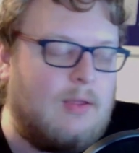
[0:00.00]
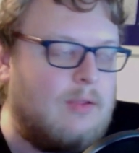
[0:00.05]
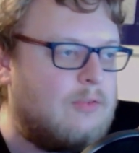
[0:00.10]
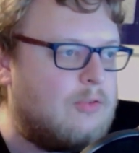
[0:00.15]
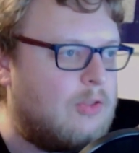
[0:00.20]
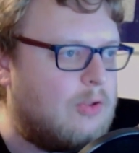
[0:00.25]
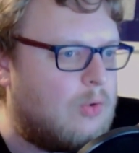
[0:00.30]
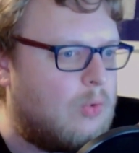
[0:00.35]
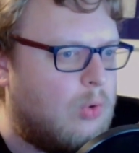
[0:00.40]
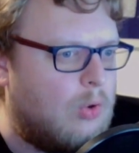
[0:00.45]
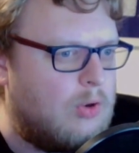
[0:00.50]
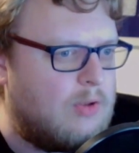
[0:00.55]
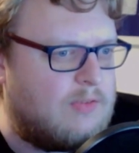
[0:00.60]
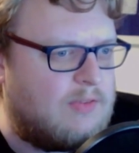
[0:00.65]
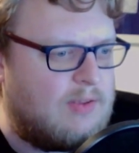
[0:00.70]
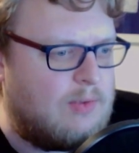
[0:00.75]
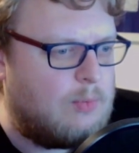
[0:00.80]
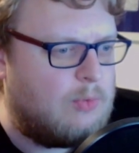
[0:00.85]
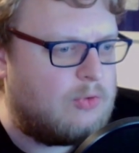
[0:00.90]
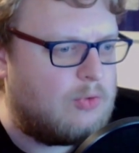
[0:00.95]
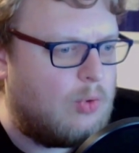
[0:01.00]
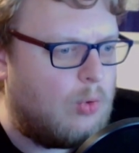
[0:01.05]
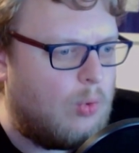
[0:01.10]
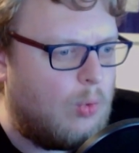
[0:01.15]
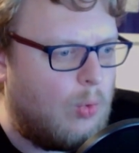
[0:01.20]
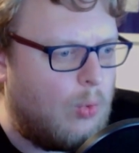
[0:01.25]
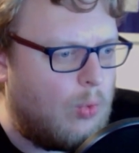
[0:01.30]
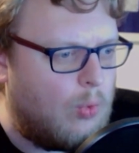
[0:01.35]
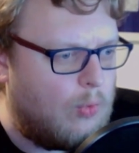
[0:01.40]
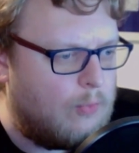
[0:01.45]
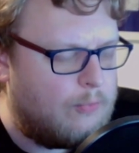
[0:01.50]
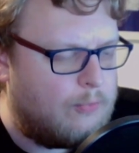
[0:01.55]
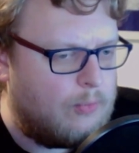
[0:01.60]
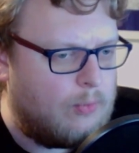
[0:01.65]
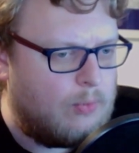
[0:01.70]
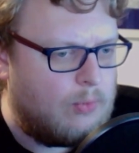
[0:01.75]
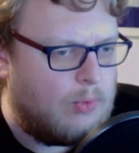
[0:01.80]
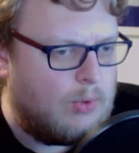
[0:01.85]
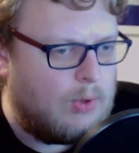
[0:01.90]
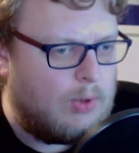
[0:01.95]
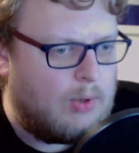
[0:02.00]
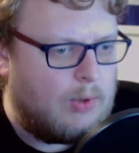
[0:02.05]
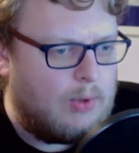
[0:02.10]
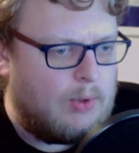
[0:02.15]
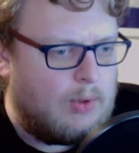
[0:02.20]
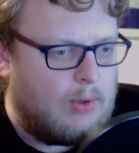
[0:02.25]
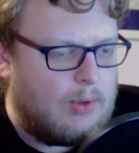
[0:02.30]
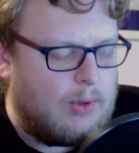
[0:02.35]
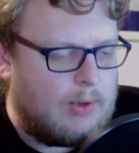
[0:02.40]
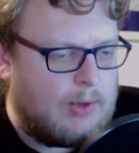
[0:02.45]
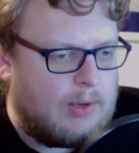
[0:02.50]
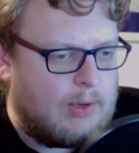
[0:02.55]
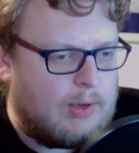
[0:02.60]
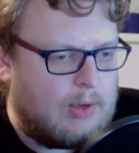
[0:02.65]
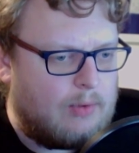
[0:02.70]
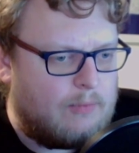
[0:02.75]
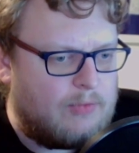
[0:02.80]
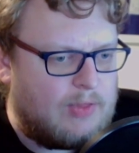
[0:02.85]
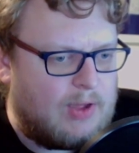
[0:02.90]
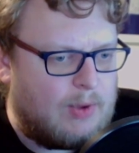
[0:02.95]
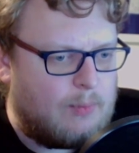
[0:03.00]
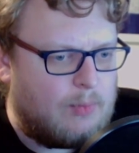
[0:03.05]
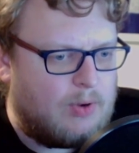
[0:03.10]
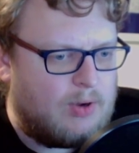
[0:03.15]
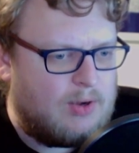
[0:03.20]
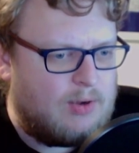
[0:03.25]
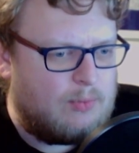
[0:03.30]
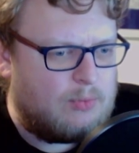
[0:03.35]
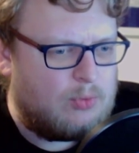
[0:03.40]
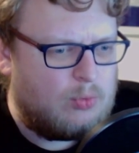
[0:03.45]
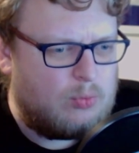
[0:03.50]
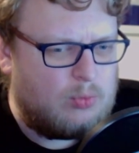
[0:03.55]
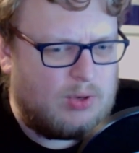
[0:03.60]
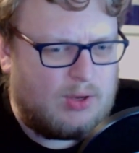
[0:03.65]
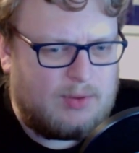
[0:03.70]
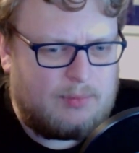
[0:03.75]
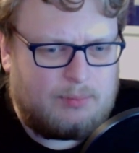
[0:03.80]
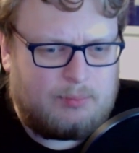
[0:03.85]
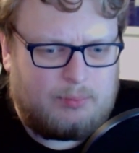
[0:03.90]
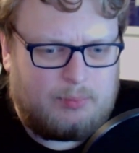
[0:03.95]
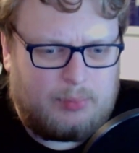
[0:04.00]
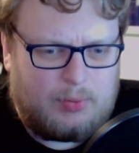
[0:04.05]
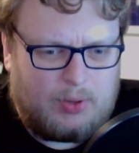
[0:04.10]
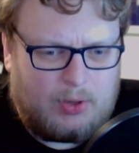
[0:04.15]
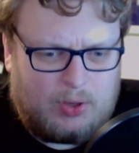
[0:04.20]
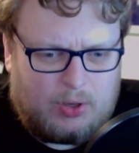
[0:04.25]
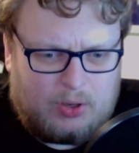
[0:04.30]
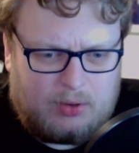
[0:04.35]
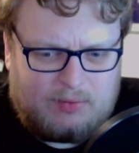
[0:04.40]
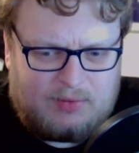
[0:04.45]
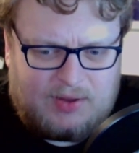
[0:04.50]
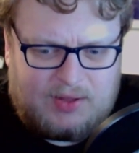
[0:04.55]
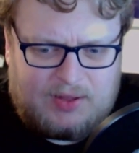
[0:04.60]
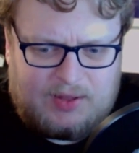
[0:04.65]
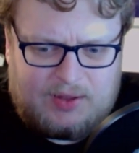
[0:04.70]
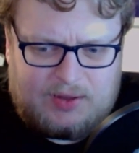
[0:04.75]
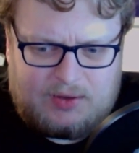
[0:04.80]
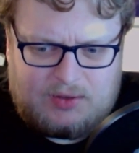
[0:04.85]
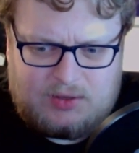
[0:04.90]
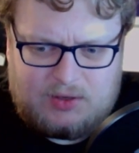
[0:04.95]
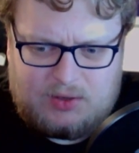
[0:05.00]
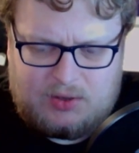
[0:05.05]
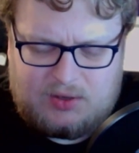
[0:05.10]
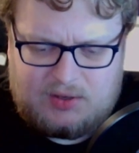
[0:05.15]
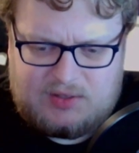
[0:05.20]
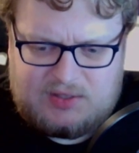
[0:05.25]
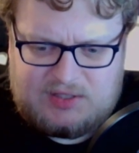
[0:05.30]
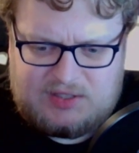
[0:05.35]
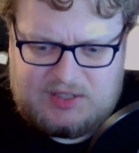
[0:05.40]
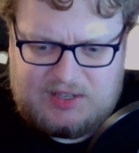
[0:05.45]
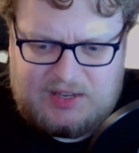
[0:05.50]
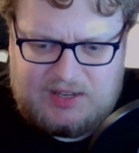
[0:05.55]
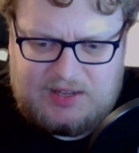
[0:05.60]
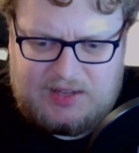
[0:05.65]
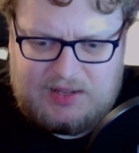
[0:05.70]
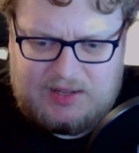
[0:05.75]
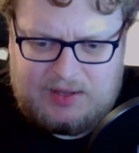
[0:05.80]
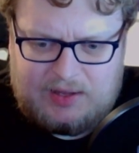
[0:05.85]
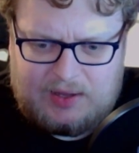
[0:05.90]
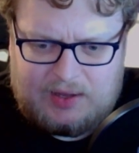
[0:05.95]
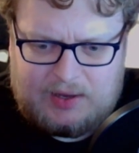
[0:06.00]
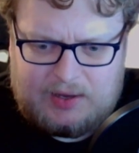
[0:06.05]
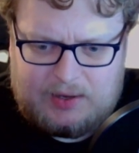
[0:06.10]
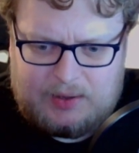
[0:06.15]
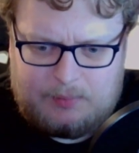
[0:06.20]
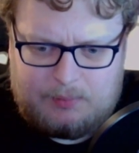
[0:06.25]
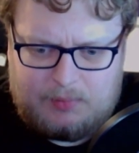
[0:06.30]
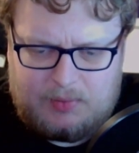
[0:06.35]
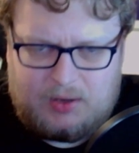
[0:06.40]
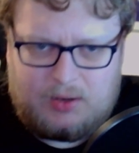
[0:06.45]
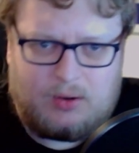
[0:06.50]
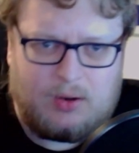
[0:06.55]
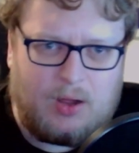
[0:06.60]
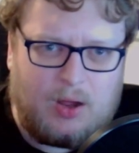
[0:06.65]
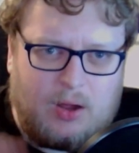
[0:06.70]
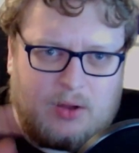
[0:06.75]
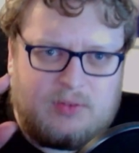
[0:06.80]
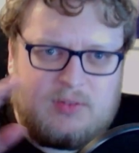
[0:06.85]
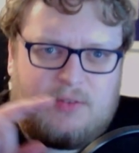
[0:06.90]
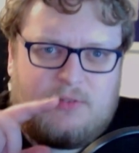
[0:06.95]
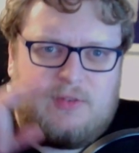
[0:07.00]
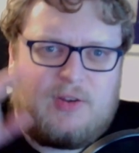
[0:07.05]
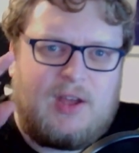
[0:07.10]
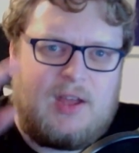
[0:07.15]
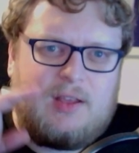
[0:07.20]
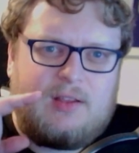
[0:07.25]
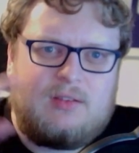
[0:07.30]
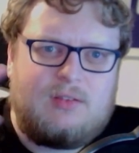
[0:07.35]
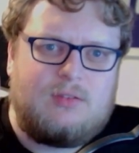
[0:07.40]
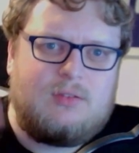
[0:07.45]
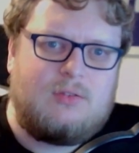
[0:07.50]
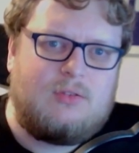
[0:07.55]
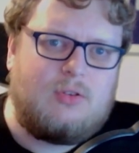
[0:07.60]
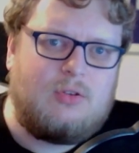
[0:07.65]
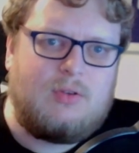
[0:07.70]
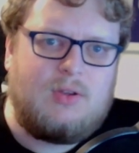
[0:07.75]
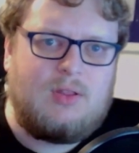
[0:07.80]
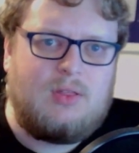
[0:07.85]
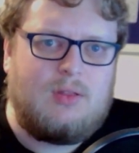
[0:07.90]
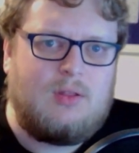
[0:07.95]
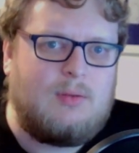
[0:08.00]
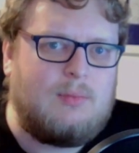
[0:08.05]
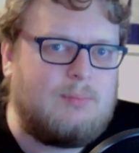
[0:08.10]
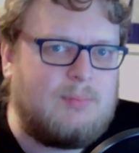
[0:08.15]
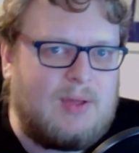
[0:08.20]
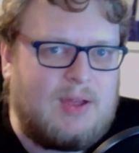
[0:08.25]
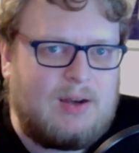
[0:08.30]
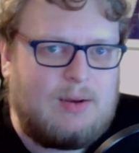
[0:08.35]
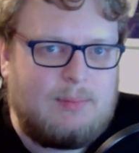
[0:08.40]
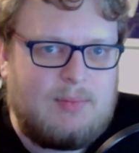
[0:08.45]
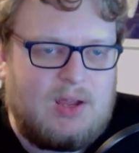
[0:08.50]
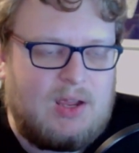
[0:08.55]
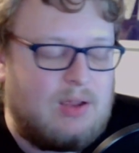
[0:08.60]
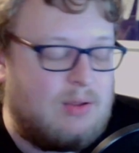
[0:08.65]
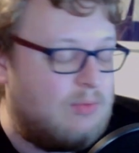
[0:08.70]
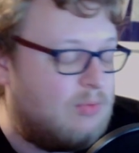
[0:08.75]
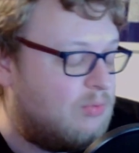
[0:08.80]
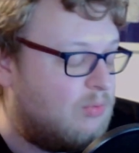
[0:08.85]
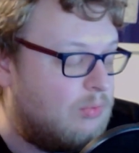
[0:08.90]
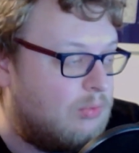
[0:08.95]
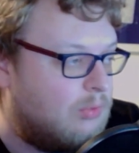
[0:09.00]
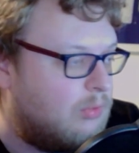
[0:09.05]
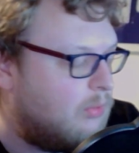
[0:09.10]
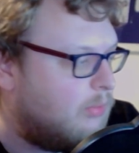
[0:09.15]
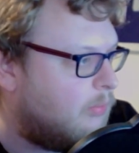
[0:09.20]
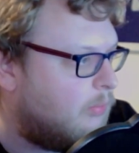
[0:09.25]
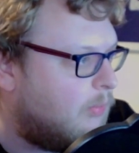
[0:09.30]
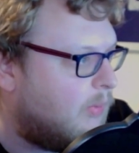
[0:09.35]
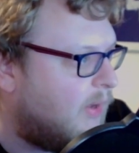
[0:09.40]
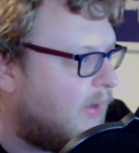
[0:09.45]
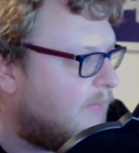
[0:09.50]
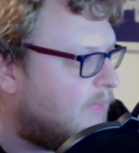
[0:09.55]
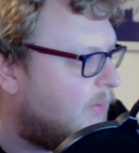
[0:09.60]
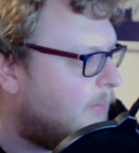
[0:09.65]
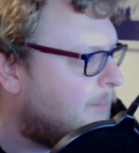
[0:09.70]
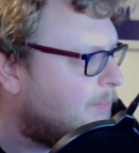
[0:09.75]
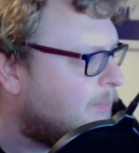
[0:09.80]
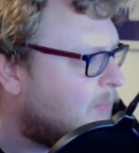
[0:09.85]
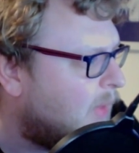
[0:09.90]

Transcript: So the quality was awful of that one, and it was all like blurry, and you could see little artifacts during the animation, whatever.